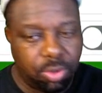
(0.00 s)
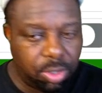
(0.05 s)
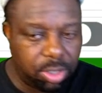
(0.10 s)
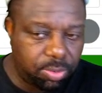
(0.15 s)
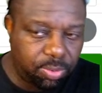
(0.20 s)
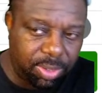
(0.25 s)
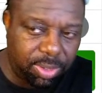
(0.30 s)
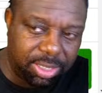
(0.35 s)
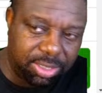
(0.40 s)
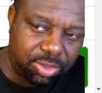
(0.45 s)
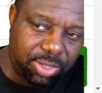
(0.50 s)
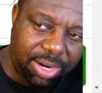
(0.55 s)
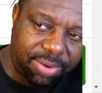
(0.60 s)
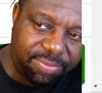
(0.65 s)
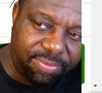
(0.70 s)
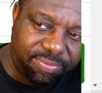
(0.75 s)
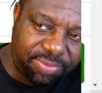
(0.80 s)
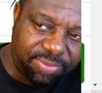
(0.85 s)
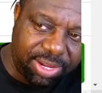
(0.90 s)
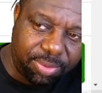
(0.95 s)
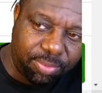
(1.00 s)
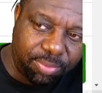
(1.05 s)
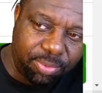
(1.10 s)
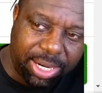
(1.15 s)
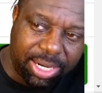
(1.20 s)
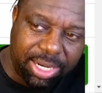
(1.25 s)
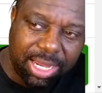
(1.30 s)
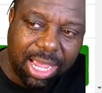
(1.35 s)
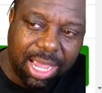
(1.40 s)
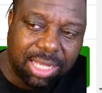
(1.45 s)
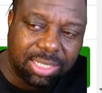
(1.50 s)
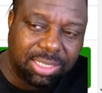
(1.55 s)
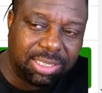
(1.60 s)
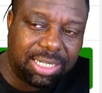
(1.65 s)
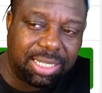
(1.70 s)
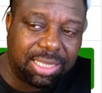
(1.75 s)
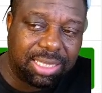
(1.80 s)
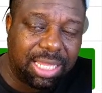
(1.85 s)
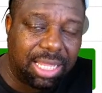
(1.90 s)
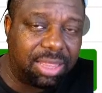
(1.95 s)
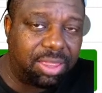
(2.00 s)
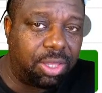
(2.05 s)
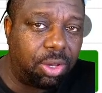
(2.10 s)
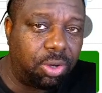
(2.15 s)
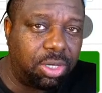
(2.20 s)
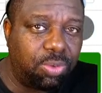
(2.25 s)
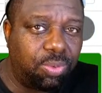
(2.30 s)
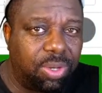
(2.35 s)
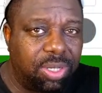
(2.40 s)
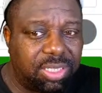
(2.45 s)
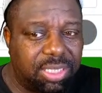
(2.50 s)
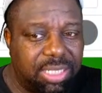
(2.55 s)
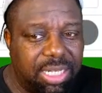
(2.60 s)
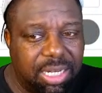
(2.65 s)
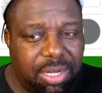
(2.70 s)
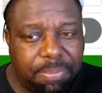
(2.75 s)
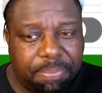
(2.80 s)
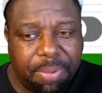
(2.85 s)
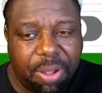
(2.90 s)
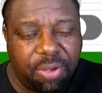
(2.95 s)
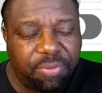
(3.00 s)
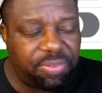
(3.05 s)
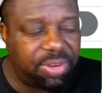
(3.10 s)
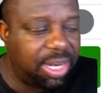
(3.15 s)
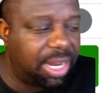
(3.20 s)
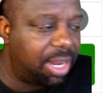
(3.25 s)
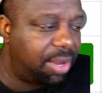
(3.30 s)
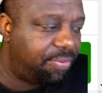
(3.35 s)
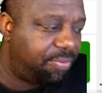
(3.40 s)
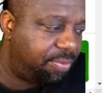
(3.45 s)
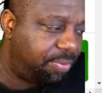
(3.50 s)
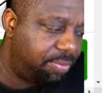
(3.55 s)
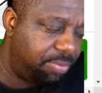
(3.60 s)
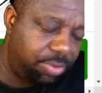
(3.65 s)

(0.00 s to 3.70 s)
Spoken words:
or you want to try to find a way to get that 31 cent up off of there,